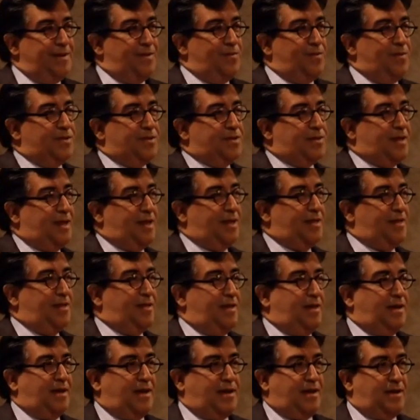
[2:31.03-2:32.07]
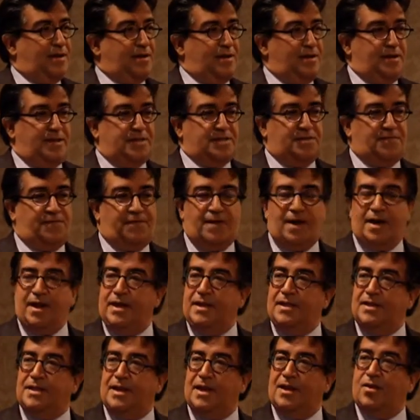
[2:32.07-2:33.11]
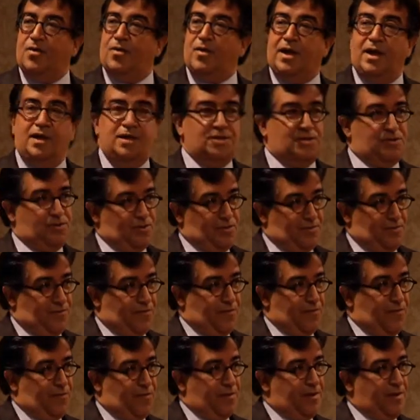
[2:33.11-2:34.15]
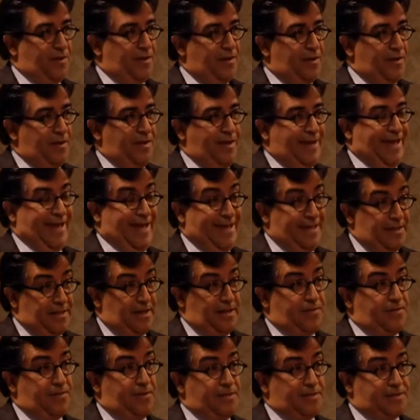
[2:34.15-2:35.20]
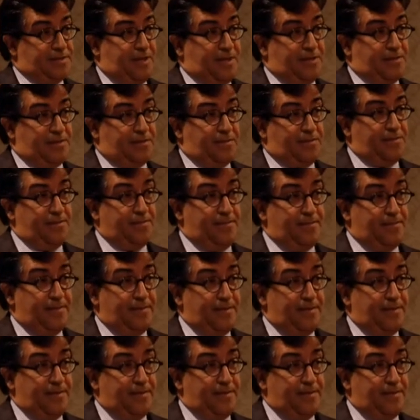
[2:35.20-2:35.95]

We said, let's find a location for a delivery center.